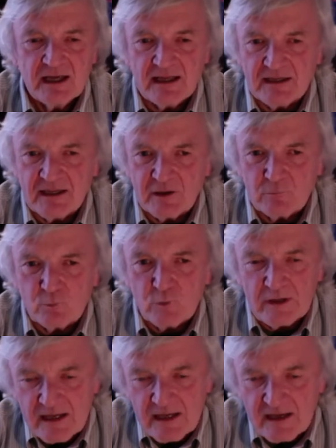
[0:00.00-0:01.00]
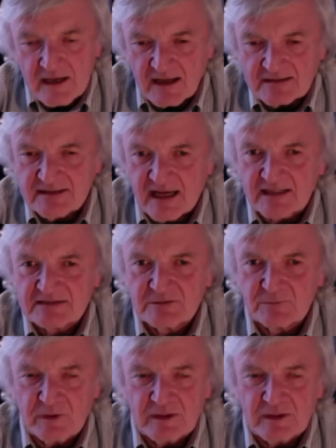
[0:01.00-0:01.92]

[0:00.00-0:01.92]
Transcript: And then we have contacts, and we